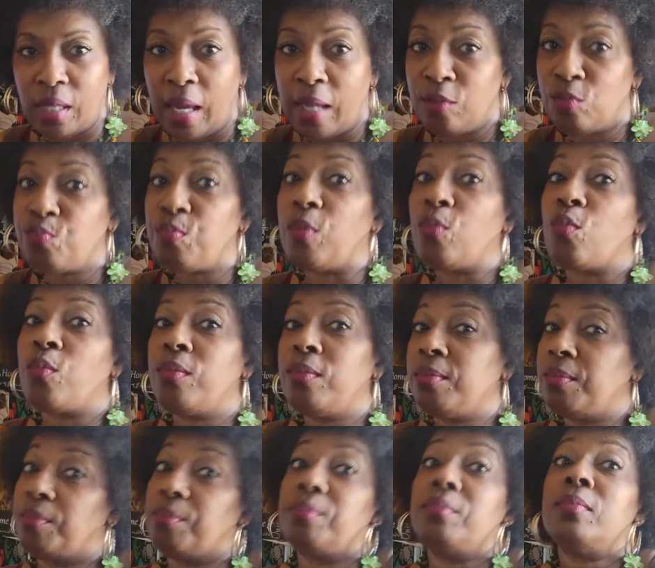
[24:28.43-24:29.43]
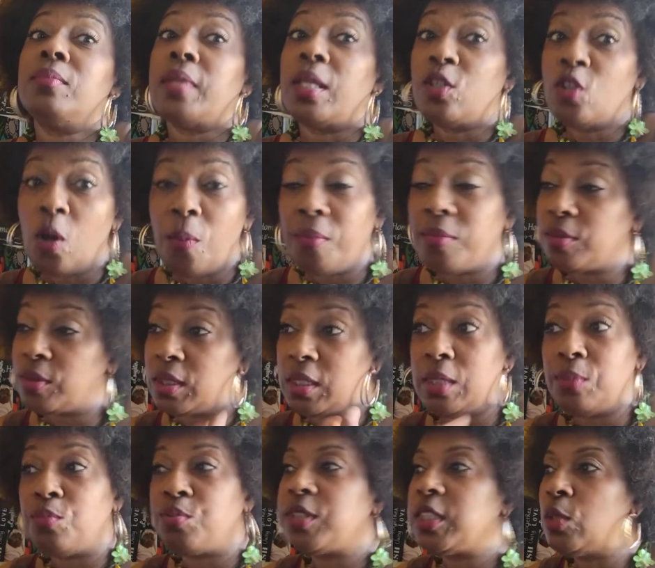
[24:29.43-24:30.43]
And no,
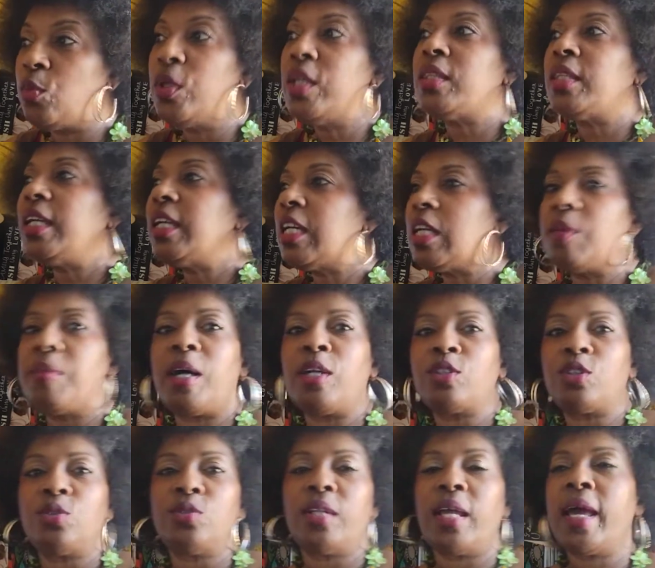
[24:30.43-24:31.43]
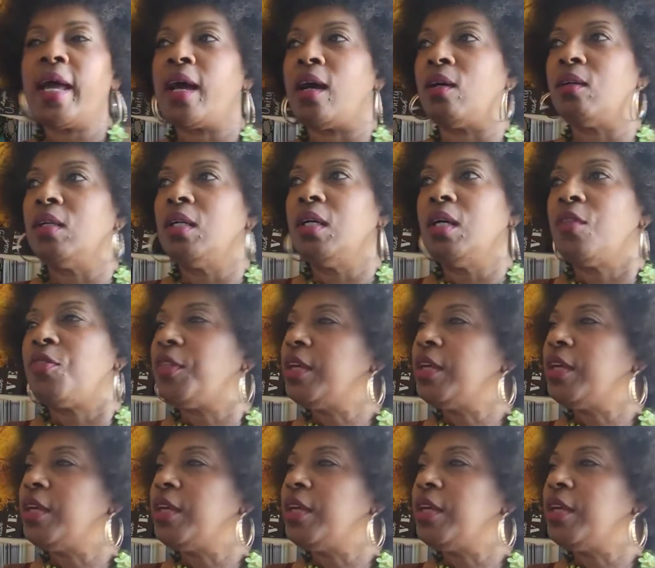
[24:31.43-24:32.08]
see, see, we thinking about you now,